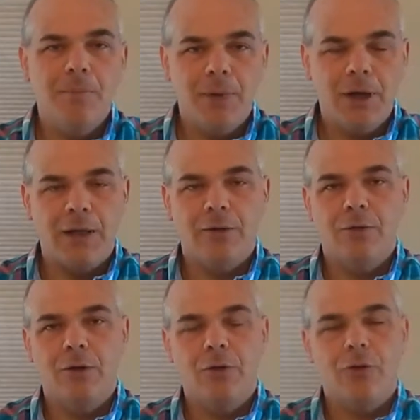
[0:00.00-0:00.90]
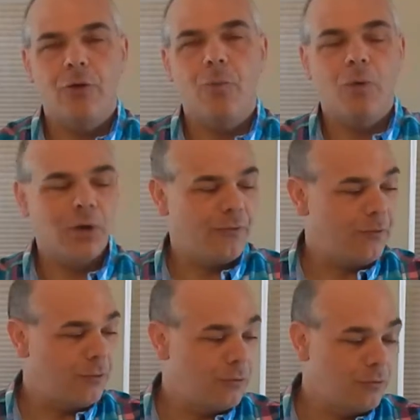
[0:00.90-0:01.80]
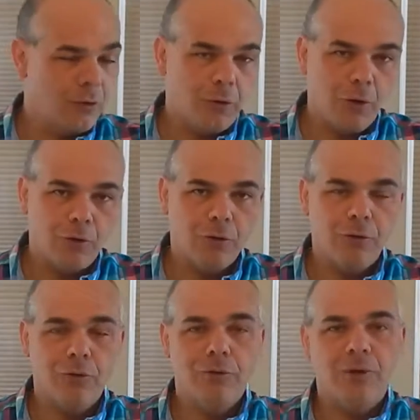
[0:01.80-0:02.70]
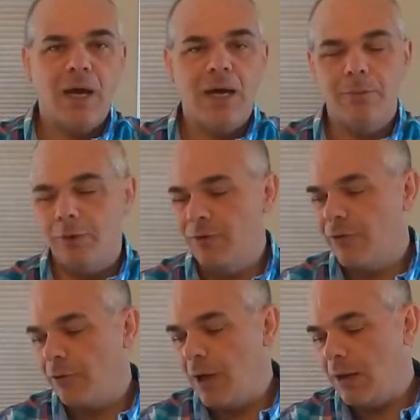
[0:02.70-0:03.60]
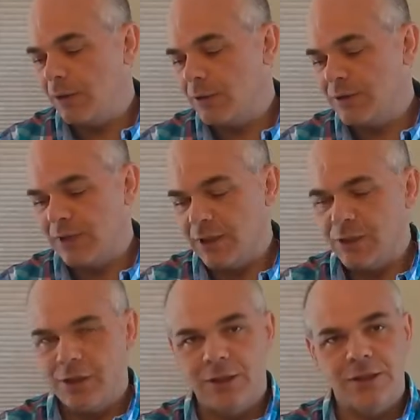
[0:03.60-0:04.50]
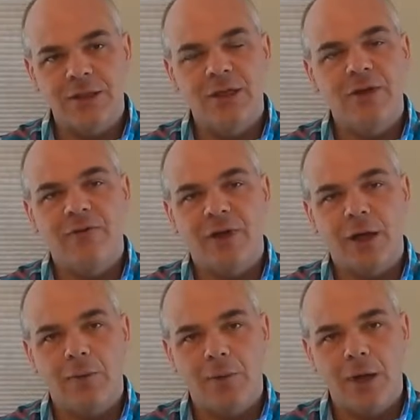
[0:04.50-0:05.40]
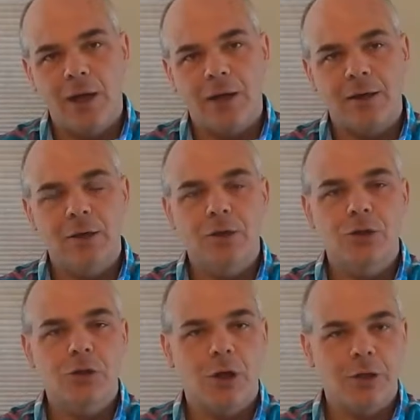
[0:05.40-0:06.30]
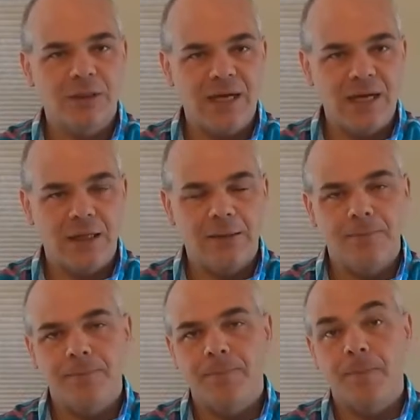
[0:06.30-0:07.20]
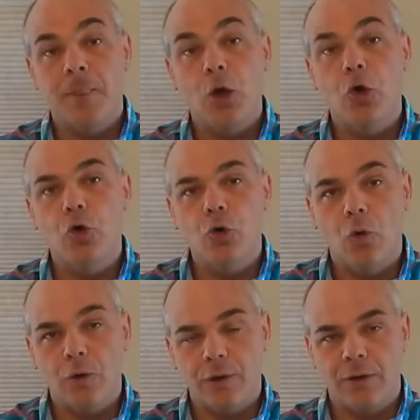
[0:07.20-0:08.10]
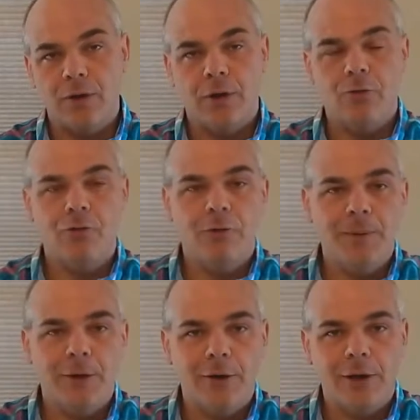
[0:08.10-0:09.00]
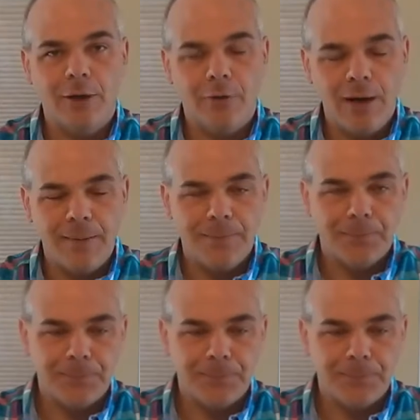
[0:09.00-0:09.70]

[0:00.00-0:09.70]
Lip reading: But there are wonderful local hybrid varietals, such as Vidal Blanc, Chardonnay, Norton, a true American grape.